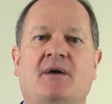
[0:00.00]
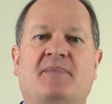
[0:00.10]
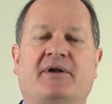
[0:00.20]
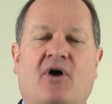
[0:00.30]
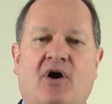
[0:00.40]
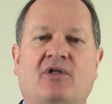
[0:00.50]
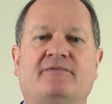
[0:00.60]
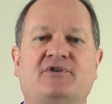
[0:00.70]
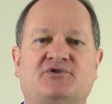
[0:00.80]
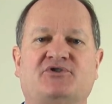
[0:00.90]
but
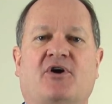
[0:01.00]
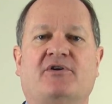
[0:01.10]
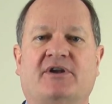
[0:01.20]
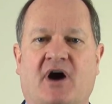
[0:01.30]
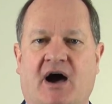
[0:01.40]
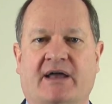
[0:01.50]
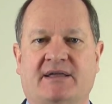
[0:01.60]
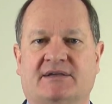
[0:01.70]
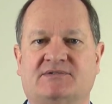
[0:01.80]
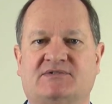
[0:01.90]
all of your target
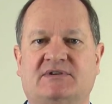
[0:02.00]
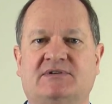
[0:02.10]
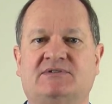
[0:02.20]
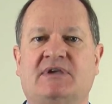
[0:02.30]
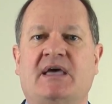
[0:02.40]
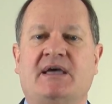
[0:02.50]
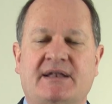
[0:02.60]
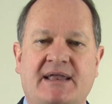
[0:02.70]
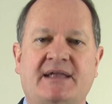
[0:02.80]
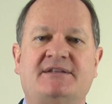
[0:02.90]
audiences
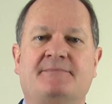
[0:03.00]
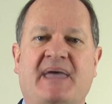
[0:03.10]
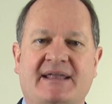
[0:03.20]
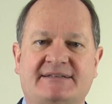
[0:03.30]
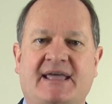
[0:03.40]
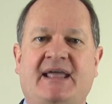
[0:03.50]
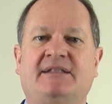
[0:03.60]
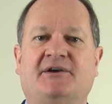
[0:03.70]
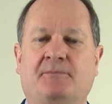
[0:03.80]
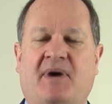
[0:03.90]
need to
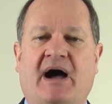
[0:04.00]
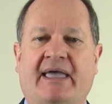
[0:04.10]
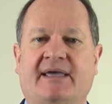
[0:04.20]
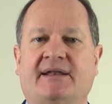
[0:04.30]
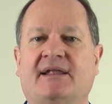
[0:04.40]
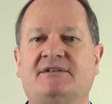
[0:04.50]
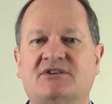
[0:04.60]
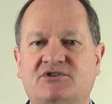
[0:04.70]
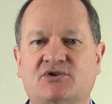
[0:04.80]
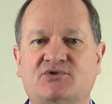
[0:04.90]
maintain their buy-in, and
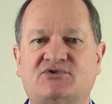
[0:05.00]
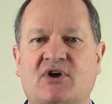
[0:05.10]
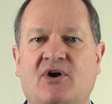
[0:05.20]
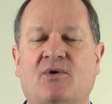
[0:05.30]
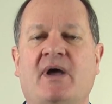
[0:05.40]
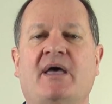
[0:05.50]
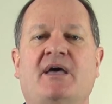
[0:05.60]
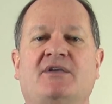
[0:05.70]
to do so,